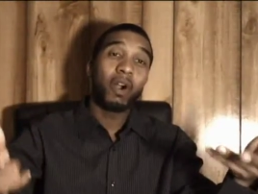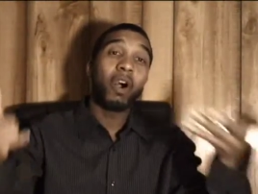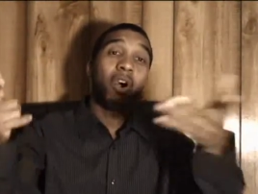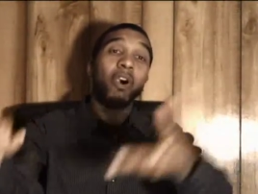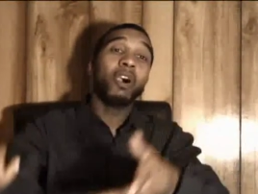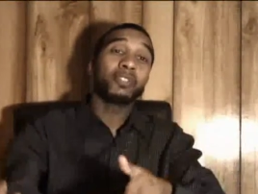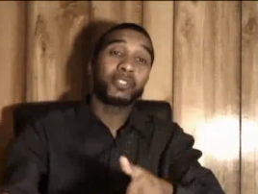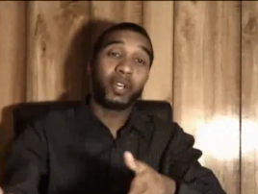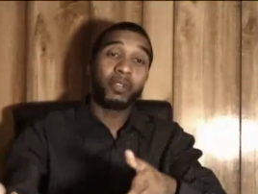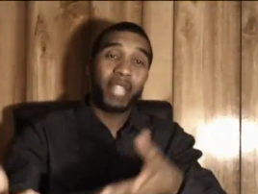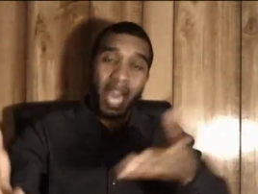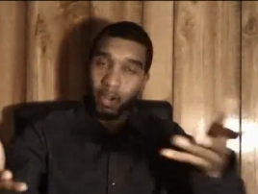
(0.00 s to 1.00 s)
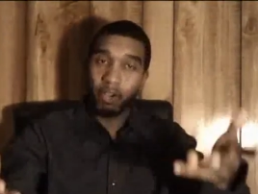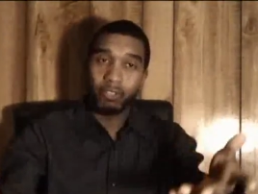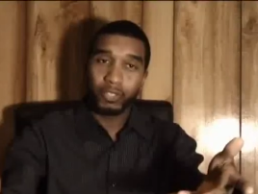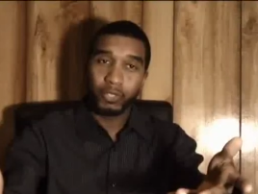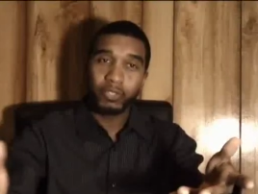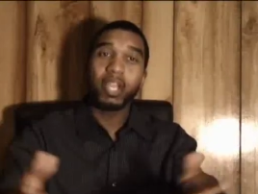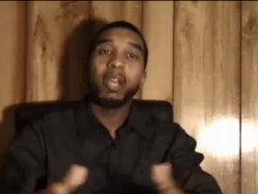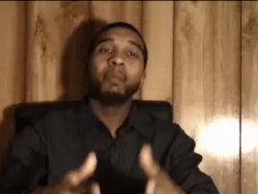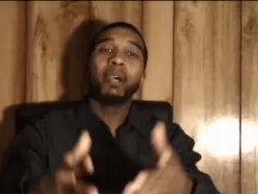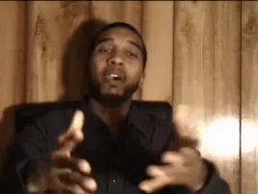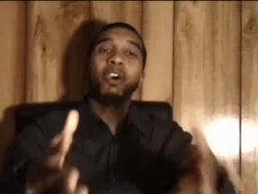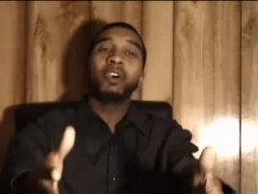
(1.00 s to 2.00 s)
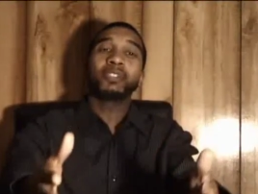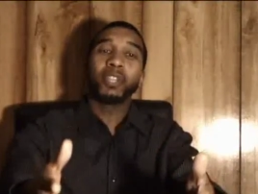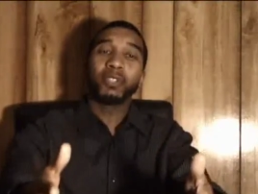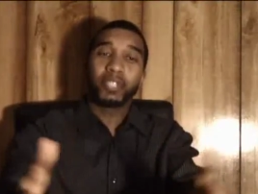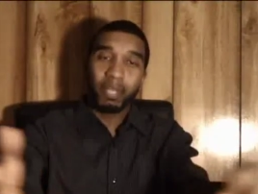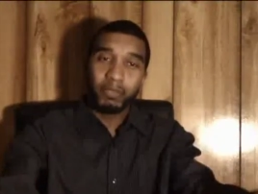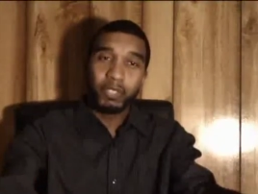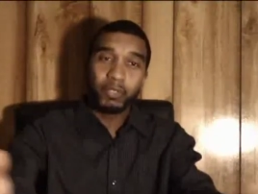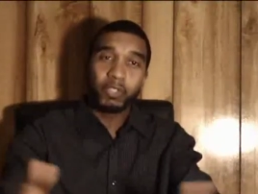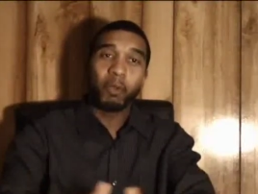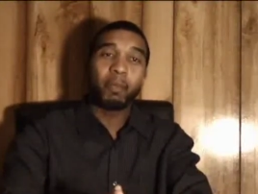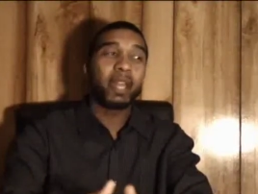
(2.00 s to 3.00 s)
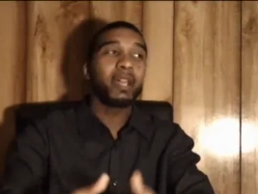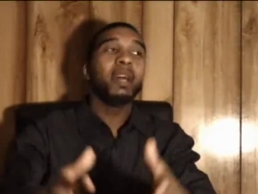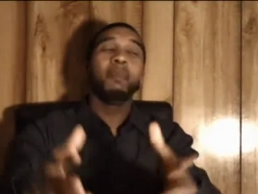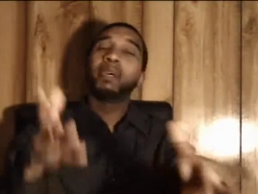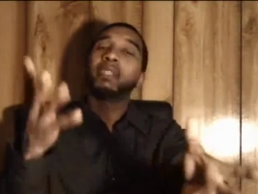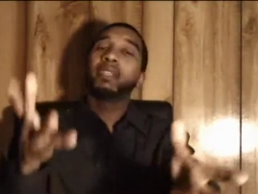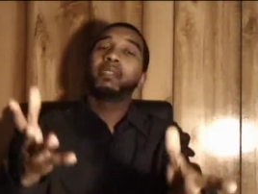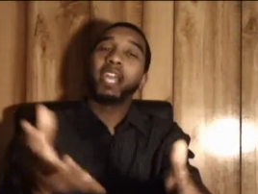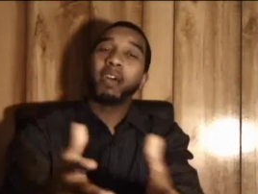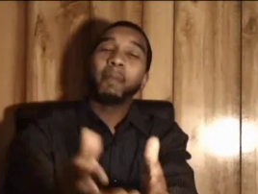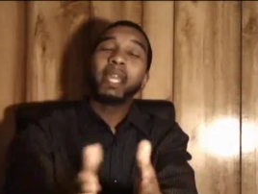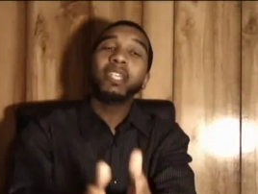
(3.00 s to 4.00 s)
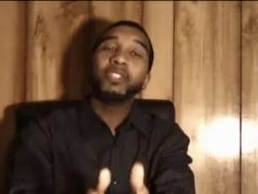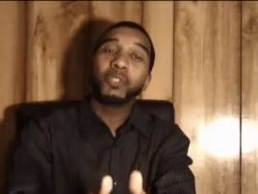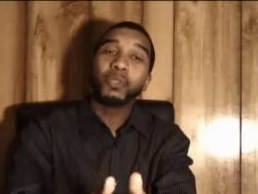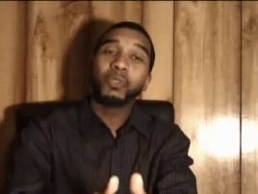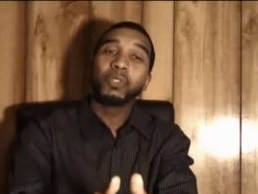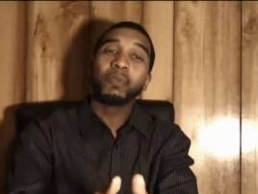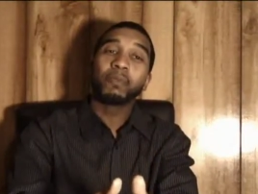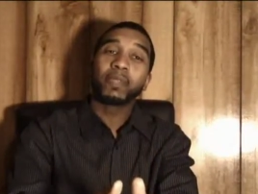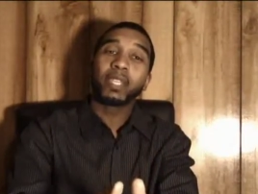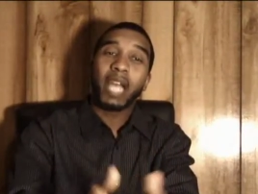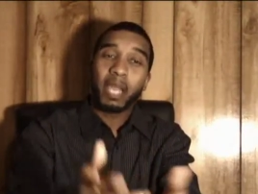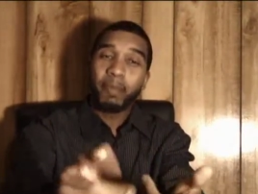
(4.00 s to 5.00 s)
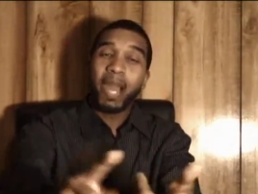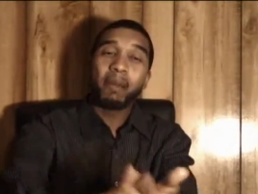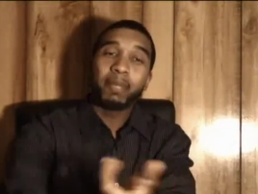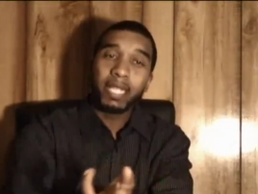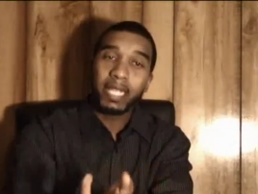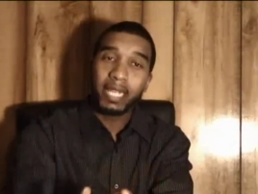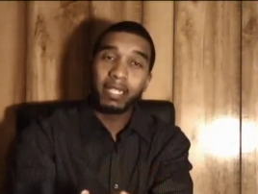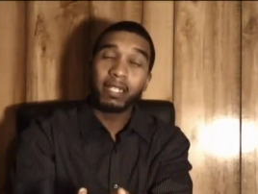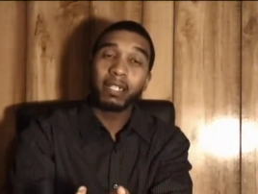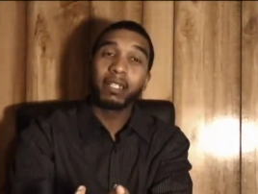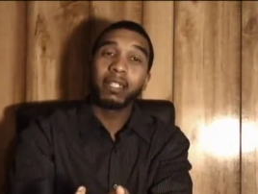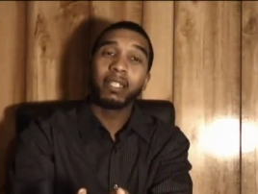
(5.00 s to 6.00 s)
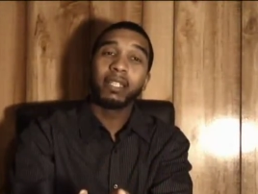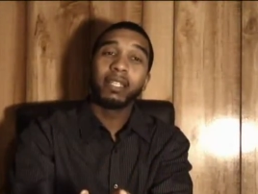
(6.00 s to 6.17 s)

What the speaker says: are also, not all Jews, but also some Jews know better, but there are many Jews like Pamela Geller